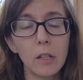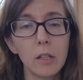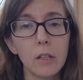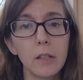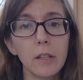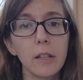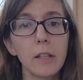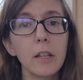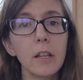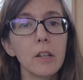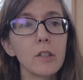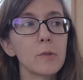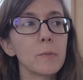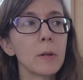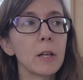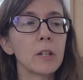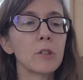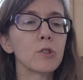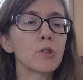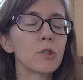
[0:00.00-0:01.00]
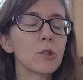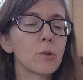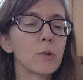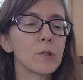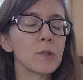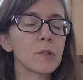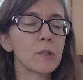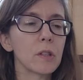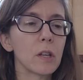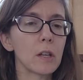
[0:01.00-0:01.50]
he has managed to
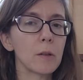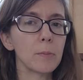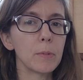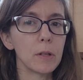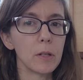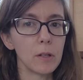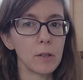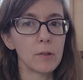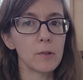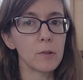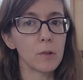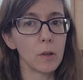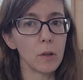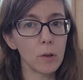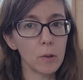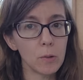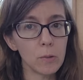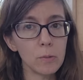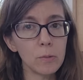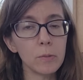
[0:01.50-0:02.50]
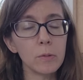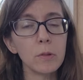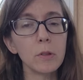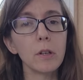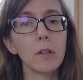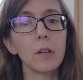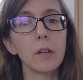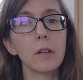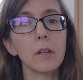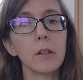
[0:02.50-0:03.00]
escape his own
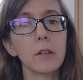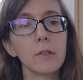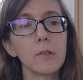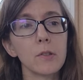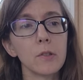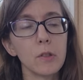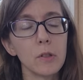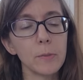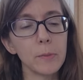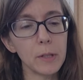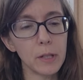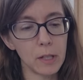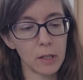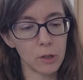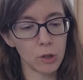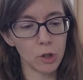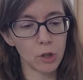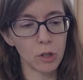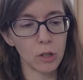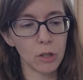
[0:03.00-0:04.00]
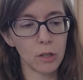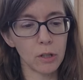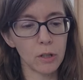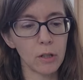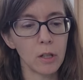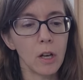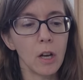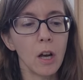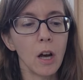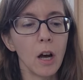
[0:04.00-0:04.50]

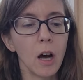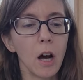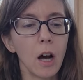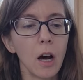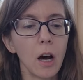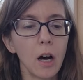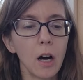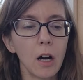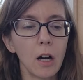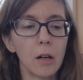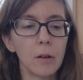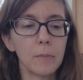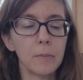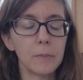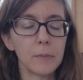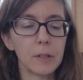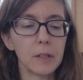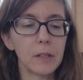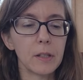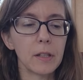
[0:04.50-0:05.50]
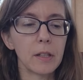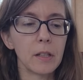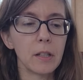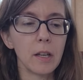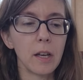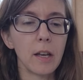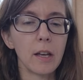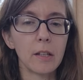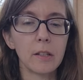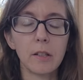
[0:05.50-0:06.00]
extermination. Um, he
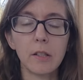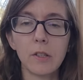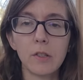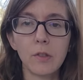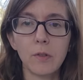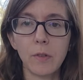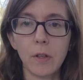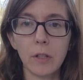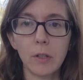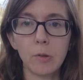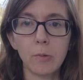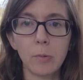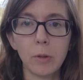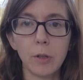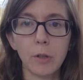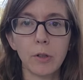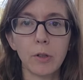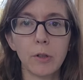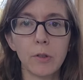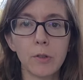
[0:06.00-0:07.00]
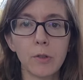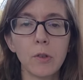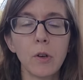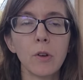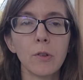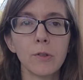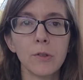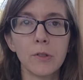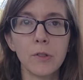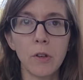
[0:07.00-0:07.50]
and his fellow workers
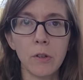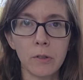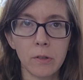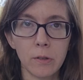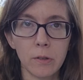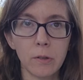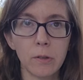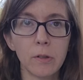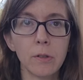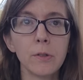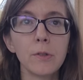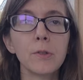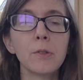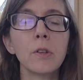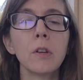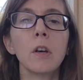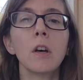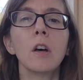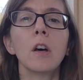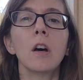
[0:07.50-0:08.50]
called Sonders